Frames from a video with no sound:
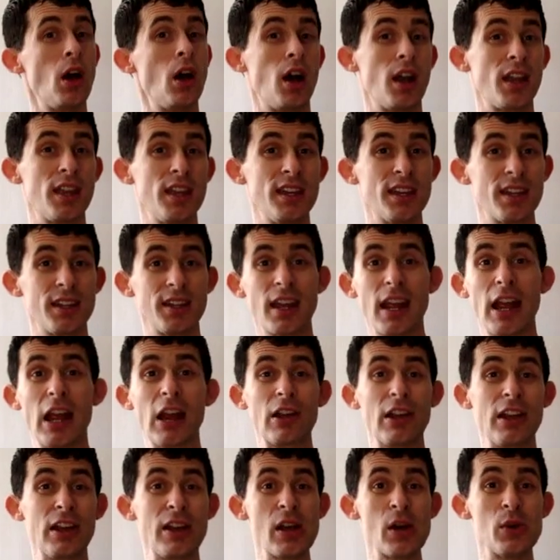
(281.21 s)
Again,
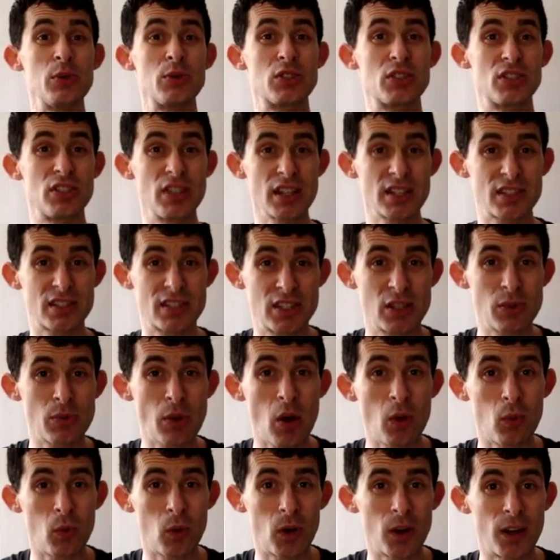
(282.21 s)
area code
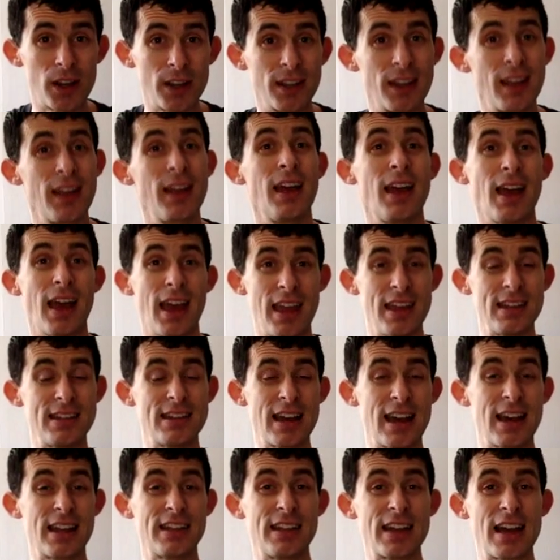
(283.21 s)

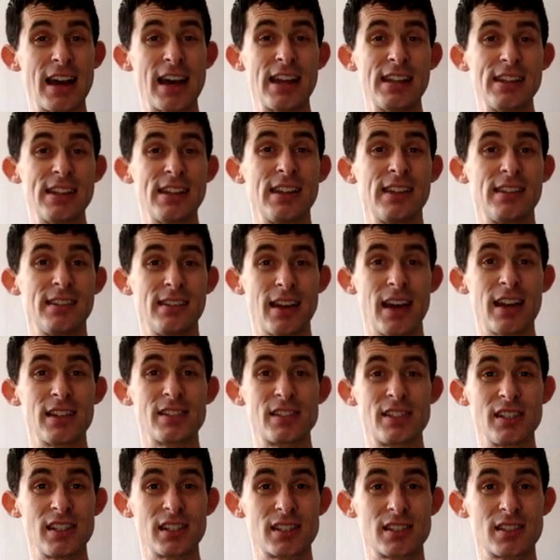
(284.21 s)

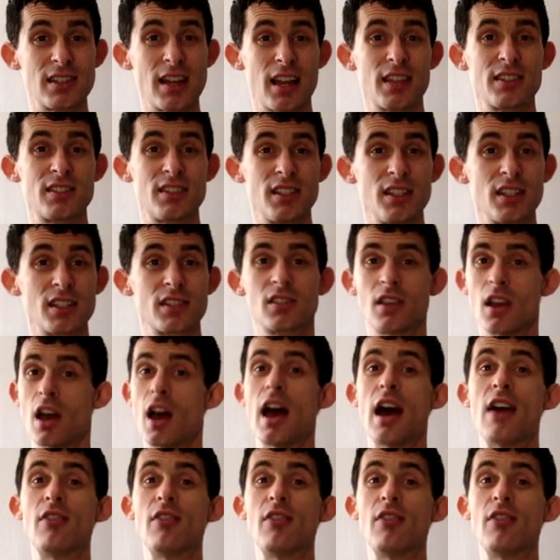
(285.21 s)
601-899-9696.